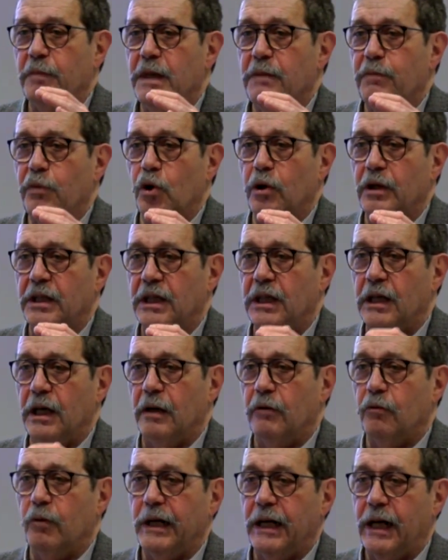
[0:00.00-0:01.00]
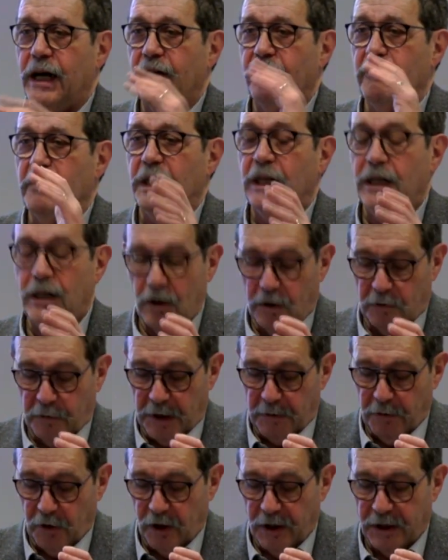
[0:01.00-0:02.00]
people here. When I have many young
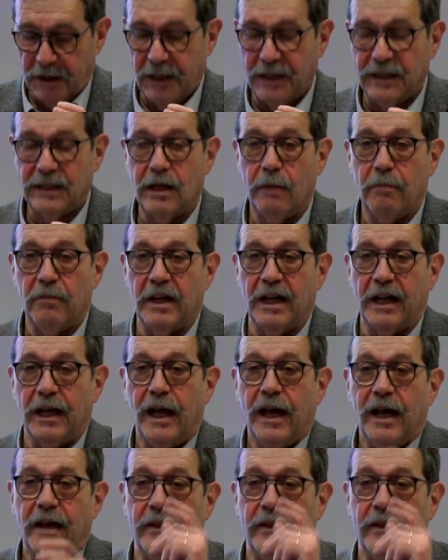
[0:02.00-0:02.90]
people, I'll tell you something.